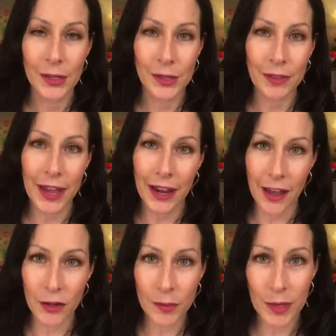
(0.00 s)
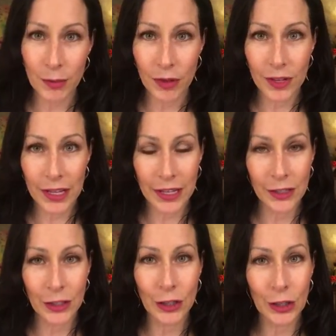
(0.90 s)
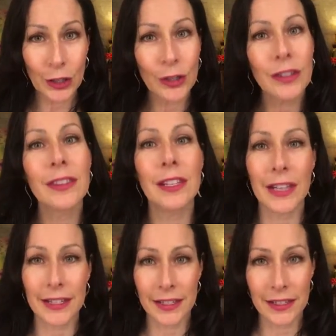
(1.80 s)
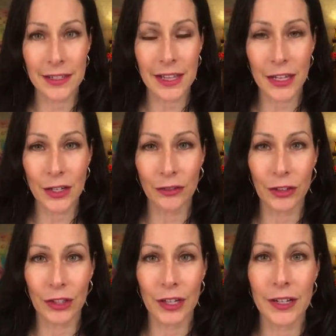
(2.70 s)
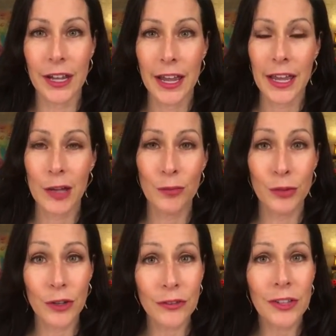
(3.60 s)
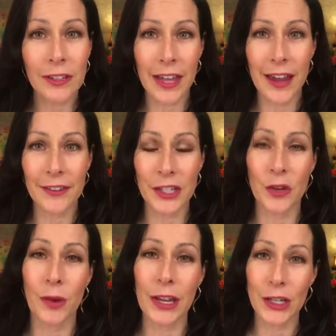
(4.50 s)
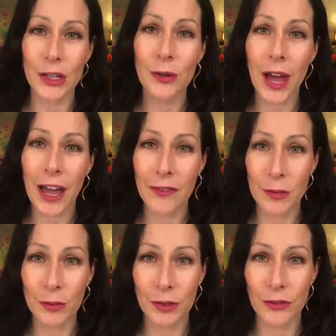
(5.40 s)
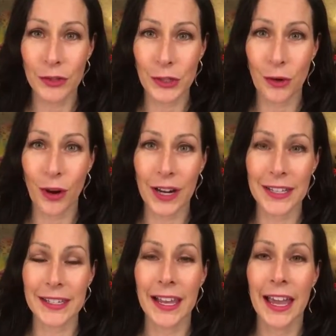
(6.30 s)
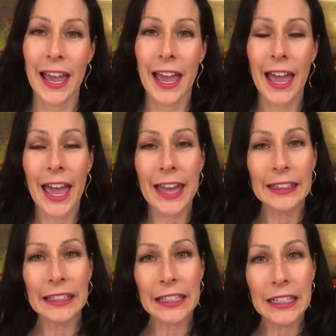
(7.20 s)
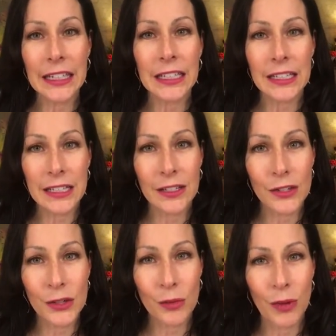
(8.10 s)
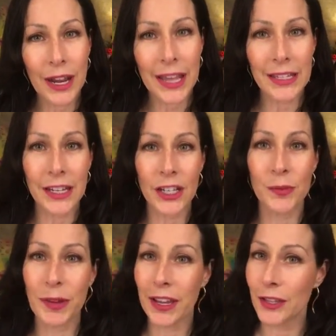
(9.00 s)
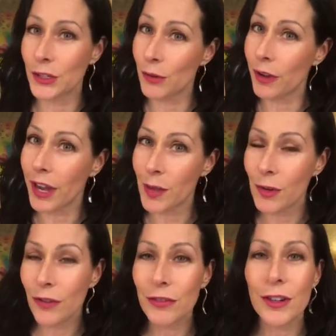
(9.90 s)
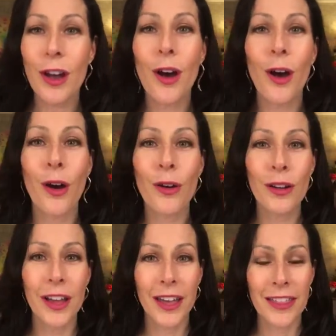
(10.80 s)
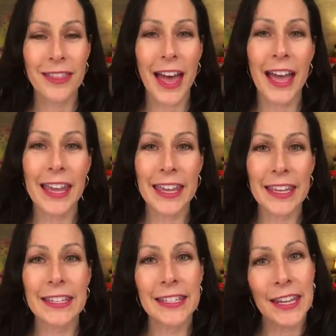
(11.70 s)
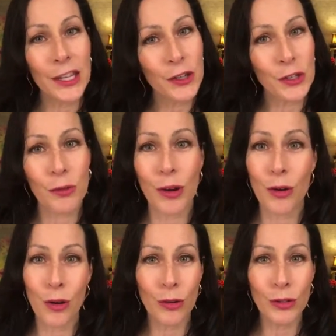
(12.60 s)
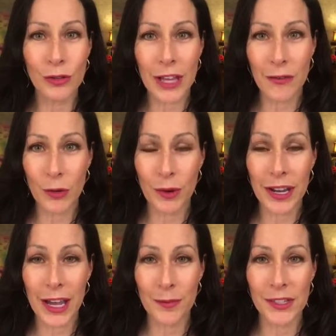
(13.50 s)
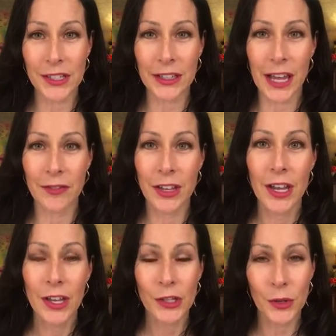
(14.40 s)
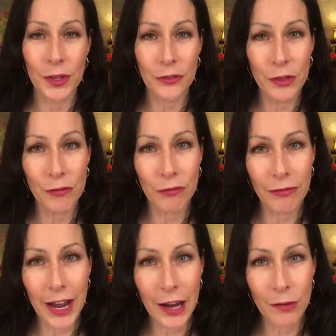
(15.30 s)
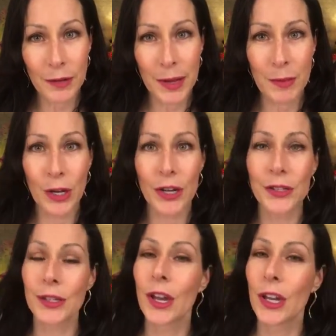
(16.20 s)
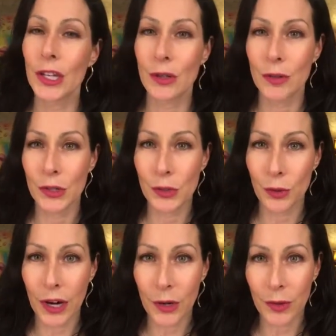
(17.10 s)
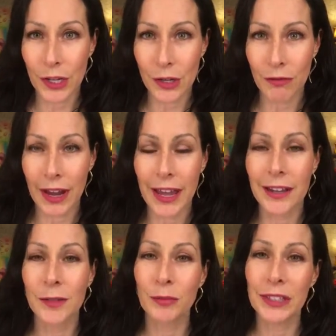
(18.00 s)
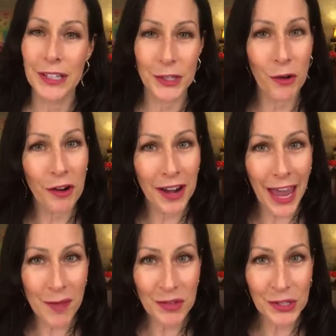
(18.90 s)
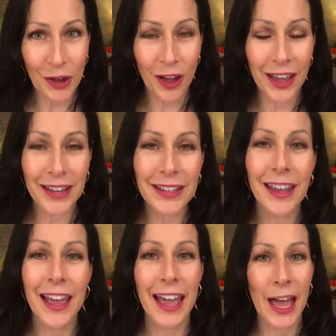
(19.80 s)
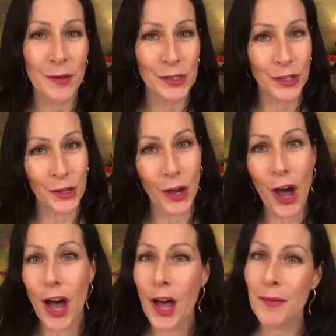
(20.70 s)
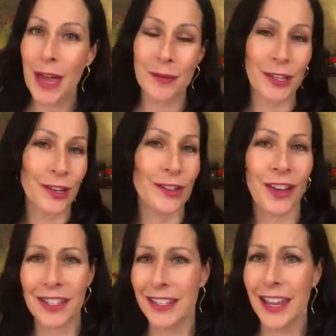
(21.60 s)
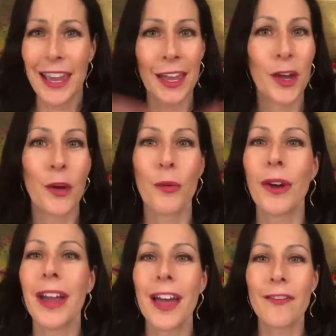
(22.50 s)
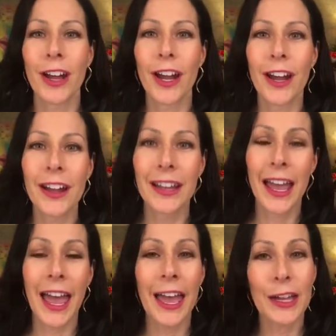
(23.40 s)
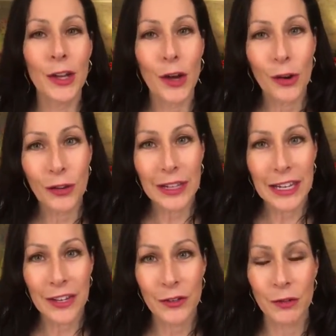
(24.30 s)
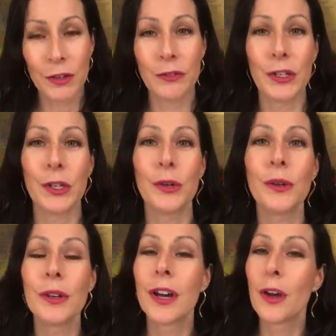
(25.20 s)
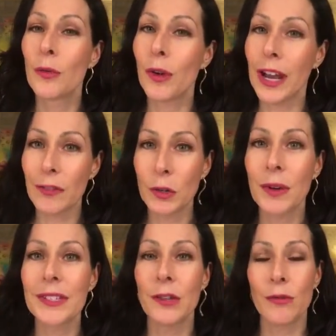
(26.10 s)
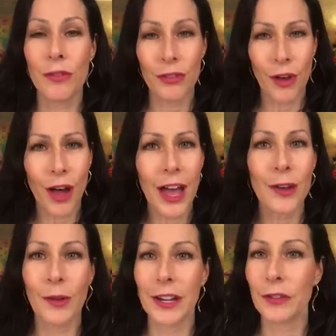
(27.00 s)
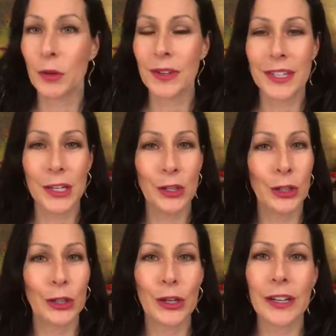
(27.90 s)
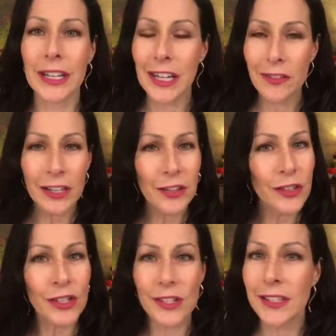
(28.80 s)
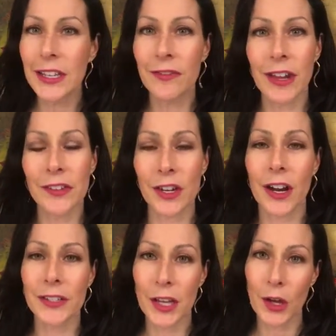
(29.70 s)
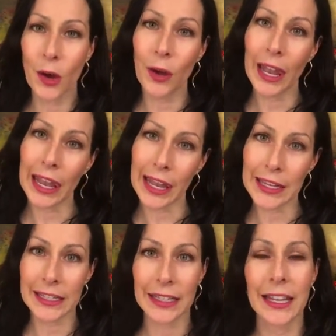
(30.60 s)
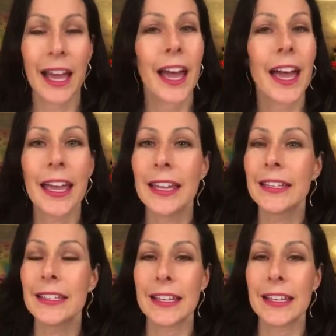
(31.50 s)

so that other people can learn the lessons that you've learned, improve their lives the way you have improved yours, and lean into what I teach, because you and I both know that it can take you to a whole new level when it comes to love. So if you've read one of my books, you enjoyed what you read, please go on Amazon, amazon dot com, amazon dot c a, wherever, and go leave your review, whatever it was that you thought, whatever it was that you learned. Even if you just leave five stars and go, liked it, it